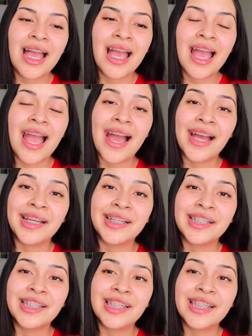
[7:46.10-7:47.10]

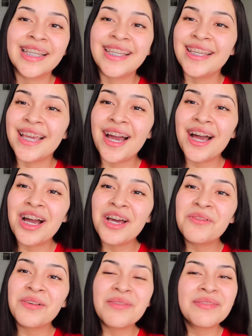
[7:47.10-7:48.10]
and yeah I
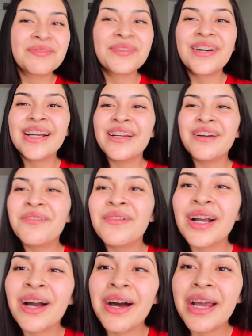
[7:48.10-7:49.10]
don't want to be void oh my
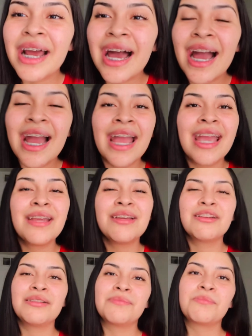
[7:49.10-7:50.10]
god I hate
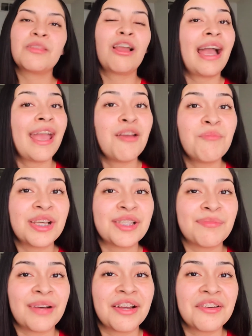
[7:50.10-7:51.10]
I hate my
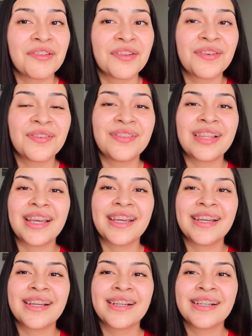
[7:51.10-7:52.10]
smile though
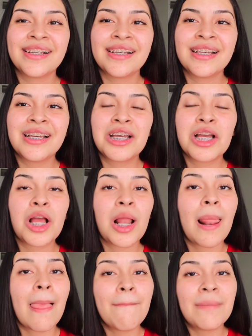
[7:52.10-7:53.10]
like
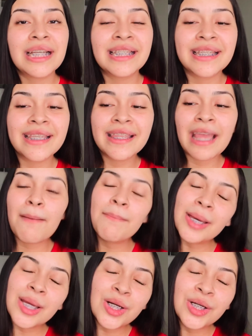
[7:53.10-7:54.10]
let my teeth get
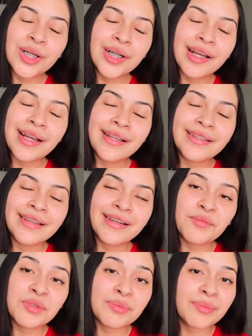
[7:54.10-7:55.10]
better and then
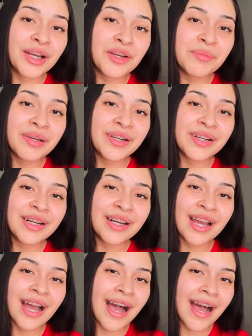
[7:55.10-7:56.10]
I'll smile better
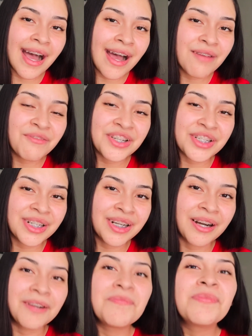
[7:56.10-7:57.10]
ah for sure
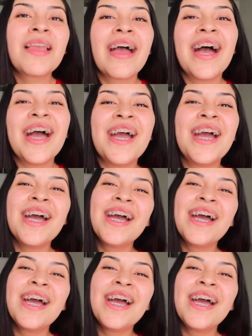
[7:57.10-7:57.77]
huh